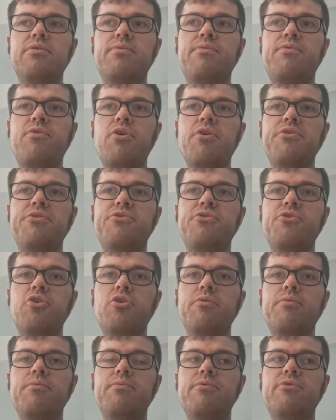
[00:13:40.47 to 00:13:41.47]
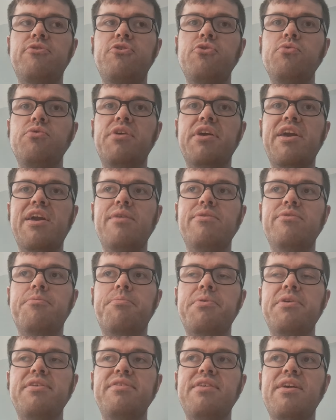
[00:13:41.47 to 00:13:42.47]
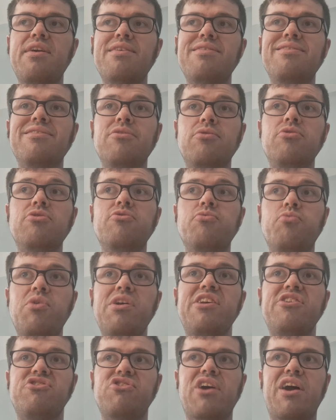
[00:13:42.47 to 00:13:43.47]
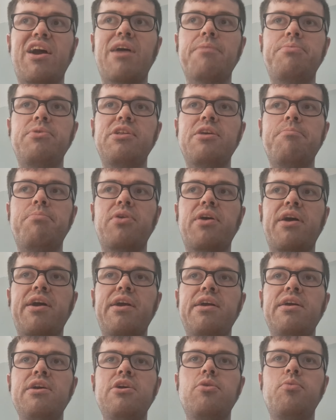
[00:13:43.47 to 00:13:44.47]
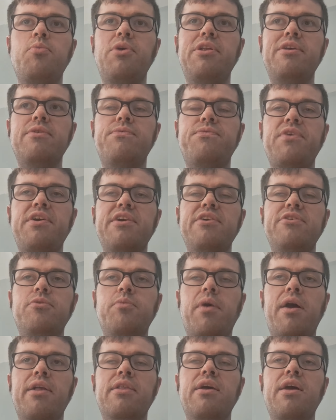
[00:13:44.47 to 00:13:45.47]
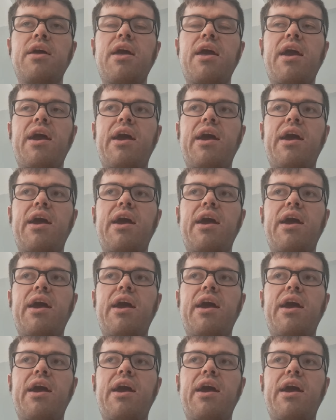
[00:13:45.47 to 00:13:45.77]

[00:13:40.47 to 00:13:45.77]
First two games of pre-season, looked really sharp, really bright, really fit as well.